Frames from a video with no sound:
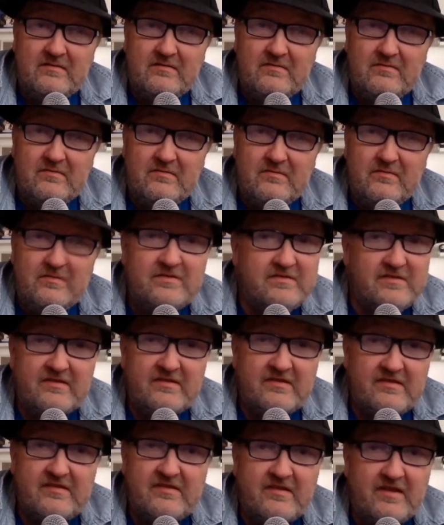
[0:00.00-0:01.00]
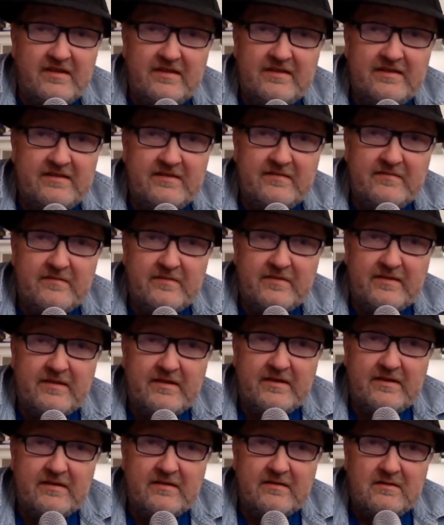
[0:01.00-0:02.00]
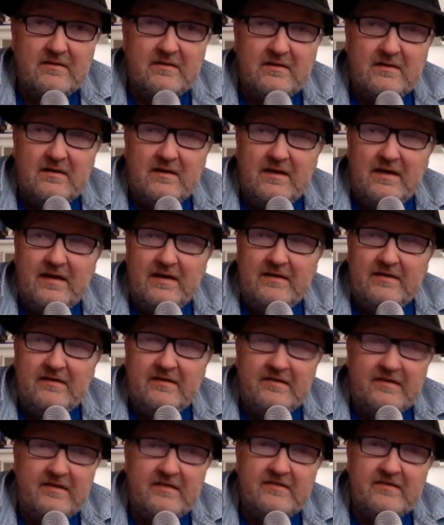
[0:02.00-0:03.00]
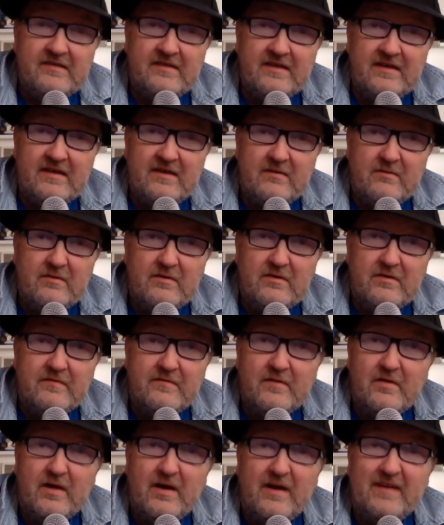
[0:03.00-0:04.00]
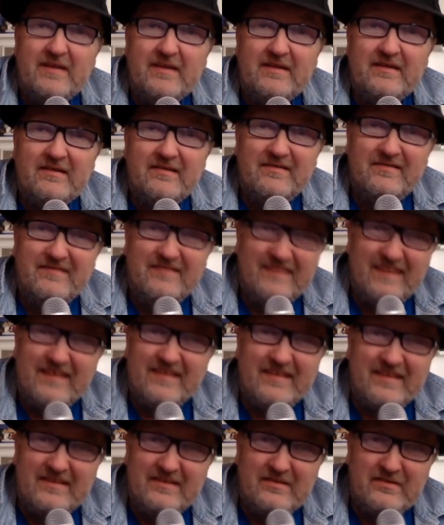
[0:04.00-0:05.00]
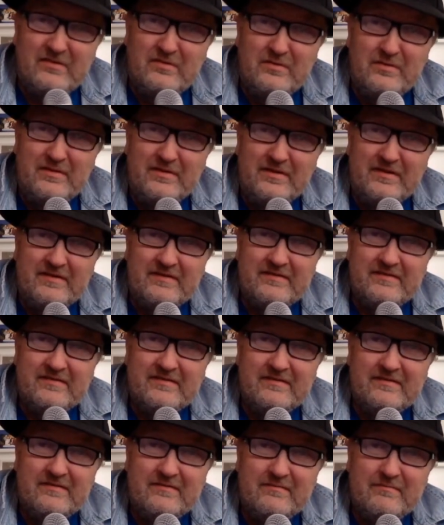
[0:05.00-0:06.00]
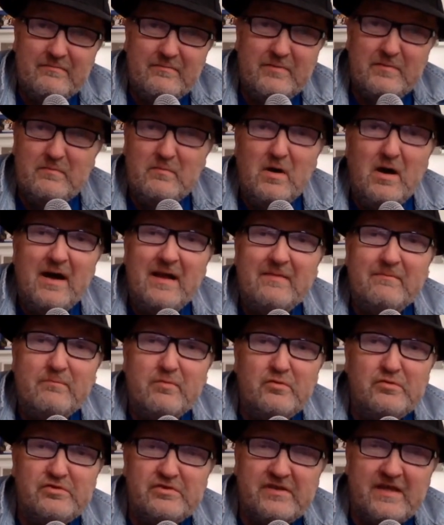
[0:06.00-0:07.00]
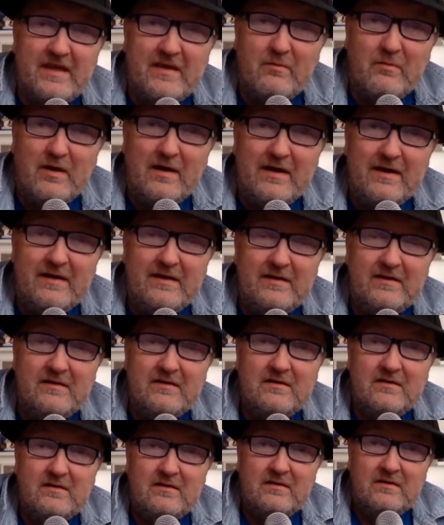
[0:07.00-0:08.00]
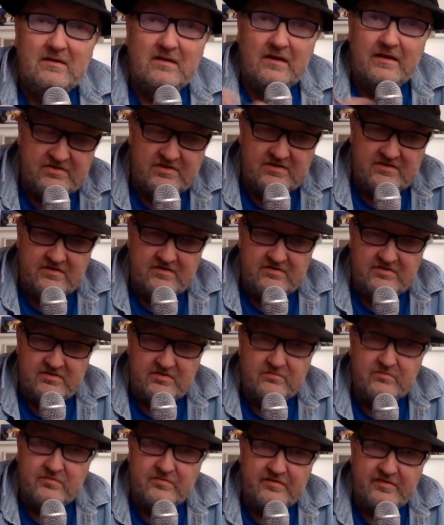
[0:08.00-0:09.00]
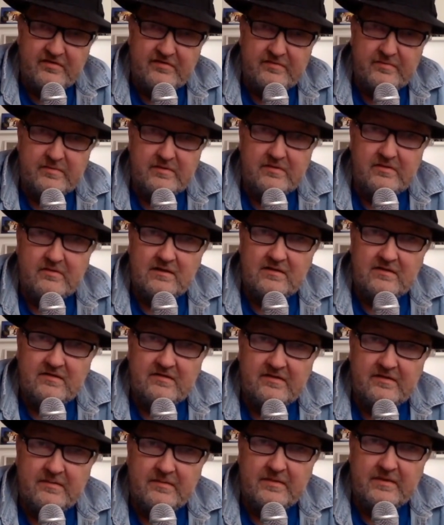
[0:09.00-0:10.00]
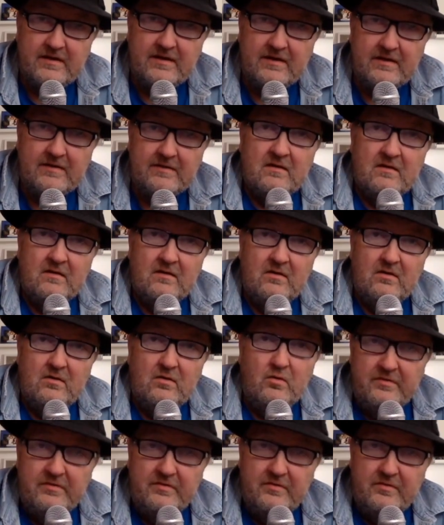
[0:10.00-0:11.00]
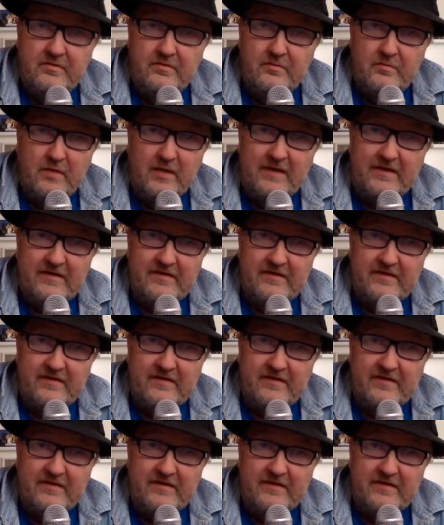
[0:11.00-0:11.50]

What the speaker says: which is a slightly different thing. And the things they're getting rid of are either nothing to do with it, but might push that way, like the Children's Hospital seminar or the Writers'